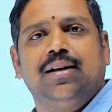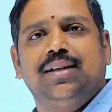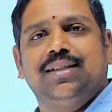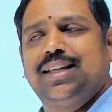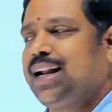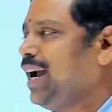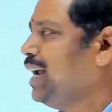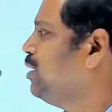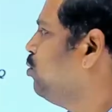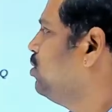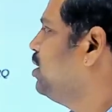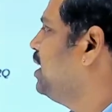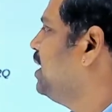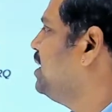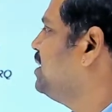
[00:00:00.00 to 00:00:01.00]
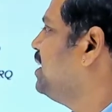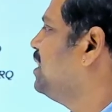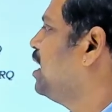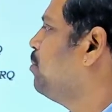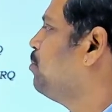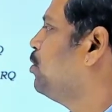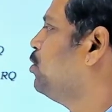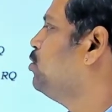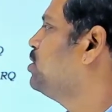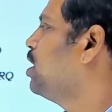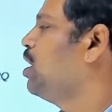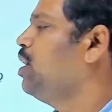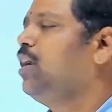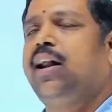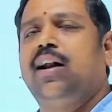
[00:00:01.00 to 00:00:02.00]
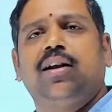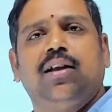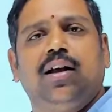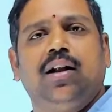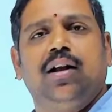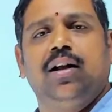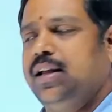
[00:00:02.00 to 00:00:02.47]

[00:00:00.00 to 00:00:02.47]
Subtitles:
Sir, I know that he is either a producer or a director.